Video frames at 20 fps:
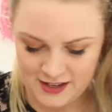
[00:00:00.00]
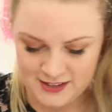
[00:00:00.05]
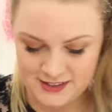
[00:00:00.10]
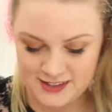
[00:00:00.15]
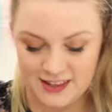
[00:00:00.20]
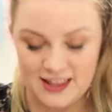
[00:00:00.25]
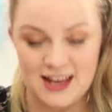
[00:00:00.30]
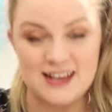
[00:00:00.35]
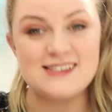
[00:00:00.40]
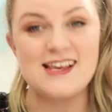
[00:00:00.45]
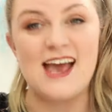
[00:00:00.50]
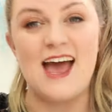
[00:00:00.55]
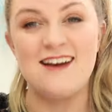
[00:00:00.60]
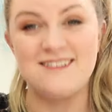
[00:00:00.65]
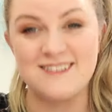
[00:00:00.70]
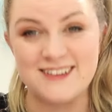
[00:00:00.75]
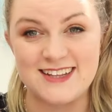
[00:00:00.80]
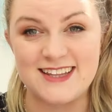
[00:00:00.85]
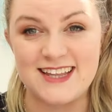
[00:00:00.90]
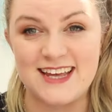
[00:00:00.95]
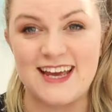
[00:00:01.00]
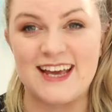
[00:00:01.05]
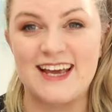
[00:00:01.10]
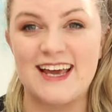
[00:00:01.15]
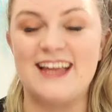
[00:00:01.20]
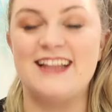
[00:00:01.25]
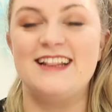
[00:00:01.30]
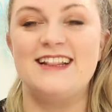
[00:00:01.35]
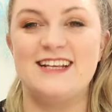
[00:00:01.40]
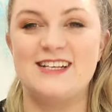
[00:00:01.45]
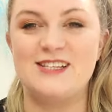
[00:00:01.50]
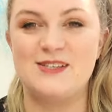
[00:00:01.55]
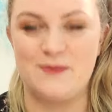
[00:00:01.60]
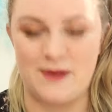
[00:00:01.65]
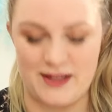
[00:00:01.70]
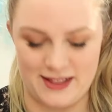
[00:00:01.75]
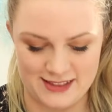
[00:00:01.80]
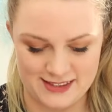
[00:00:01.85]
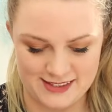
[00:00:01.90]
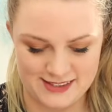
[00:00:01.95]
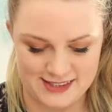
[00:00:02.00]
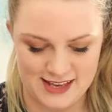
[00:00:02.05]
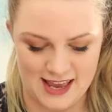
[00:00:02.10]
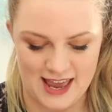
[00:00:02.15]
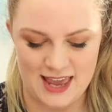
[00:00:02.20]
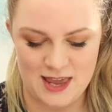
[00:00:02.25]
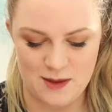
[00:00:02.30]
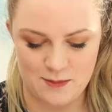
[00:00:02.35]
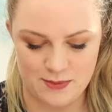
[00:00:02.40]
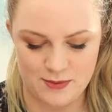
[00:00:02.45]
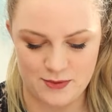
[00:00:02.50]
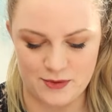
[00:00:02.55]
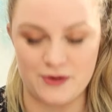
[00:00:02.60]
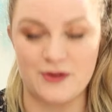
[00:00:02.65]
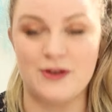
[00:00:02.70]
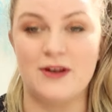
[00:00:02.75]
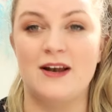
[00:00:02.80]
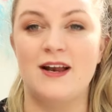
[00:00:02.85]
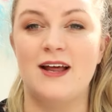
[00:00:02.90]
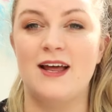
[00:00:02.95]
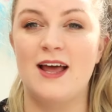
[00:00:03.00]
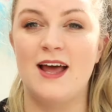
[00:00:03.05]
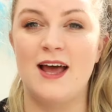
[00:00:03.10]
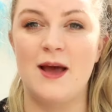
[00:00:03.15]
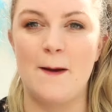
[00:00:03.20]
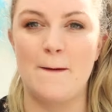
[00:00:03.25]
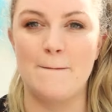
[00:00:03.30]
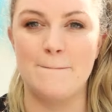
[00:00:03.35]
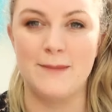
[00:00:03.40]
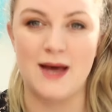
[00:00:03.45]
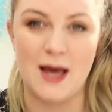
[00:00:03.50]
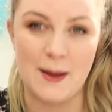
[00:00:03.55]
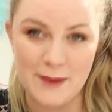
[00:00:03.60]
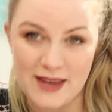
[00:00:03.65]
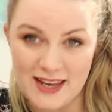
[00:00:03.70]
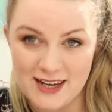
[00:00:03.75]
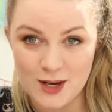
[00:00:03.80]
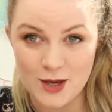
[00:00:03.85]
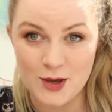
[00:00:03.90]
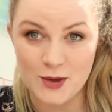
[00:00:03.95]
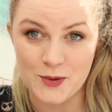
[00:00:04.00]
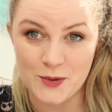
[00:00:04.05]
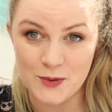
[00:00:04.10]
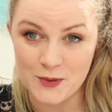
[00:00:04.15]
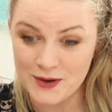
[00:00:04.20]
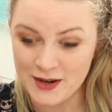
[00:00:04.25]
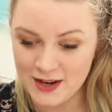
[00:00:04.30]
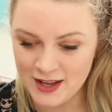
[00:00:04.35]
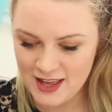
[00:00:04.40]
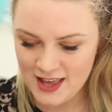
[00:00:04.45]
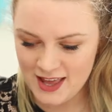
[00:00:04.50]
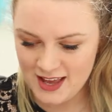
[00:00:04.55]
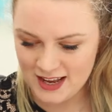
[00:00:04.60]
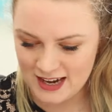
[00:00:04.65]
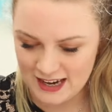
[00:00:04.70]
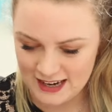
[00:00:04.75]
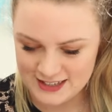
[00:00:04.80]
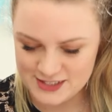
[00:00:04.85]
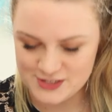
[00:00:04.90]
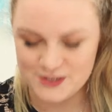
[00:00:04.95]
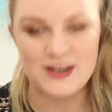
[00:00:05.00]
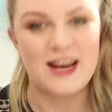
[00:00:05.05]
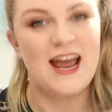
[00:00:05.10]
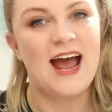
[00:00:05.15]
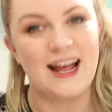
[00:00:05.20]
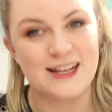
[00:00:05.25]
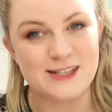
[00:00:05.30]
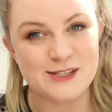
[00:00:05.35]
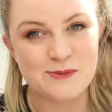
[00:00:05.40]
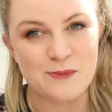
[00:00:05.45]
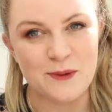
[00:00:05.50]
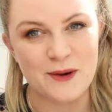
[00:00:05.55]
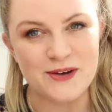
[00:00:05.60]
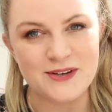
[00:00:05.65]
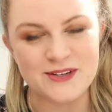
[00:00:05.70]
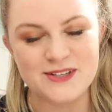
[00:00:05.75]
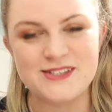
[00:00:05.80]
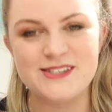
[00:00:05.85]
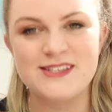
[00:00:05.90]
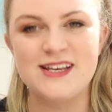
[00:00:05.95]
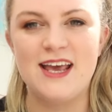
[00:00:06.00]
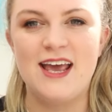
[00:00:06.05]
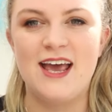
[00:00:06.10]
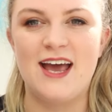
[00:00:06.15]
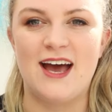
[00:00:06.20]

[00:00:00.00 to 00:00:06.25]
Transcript: so that's everything in this month's April Mermaid Lagoon glittery hands box.